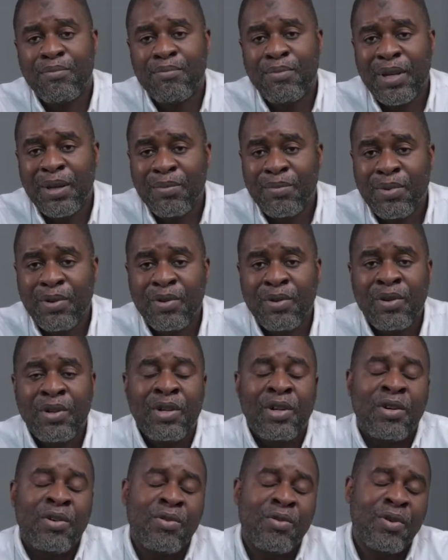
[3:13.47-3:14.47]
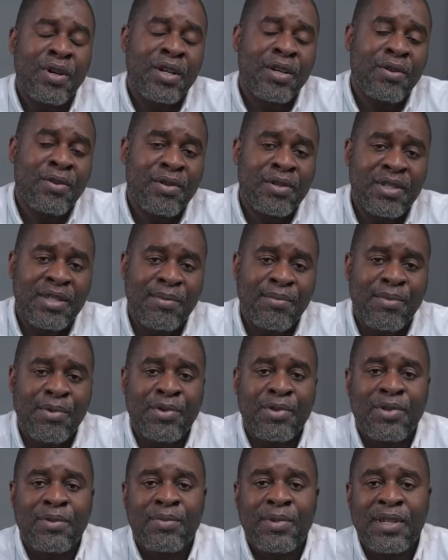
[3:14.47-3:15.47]
people who are not
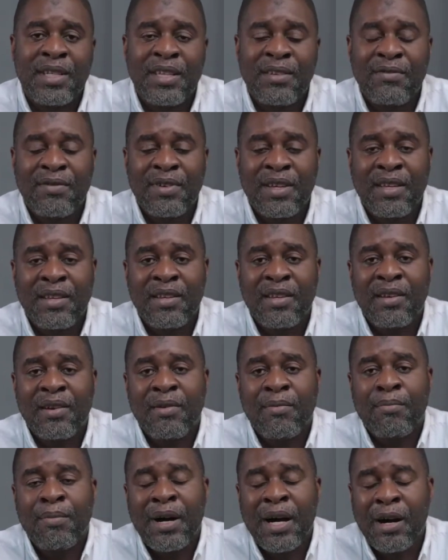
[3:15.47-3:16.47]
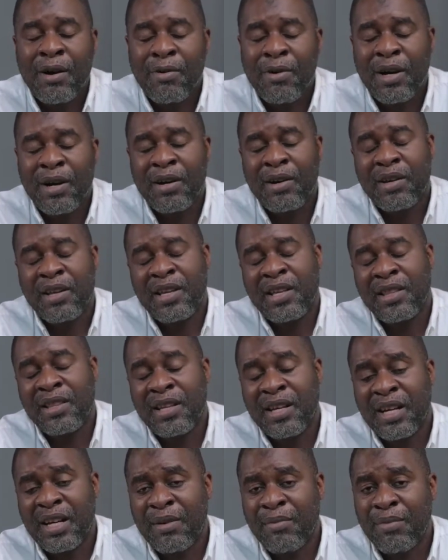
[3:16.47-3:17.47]
supposed to be given power in
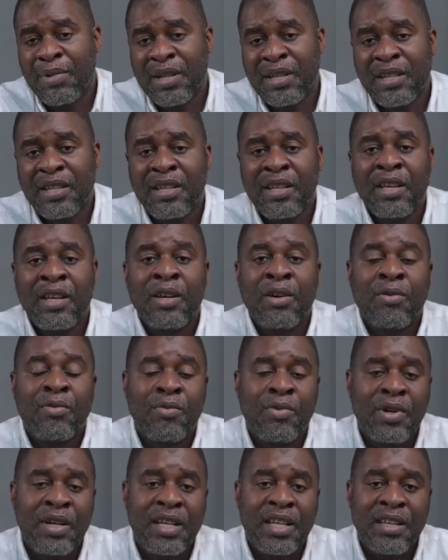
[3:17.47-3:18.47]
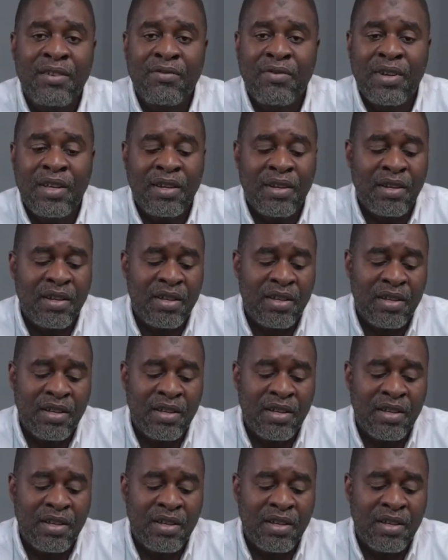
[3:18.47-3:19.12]
the company were given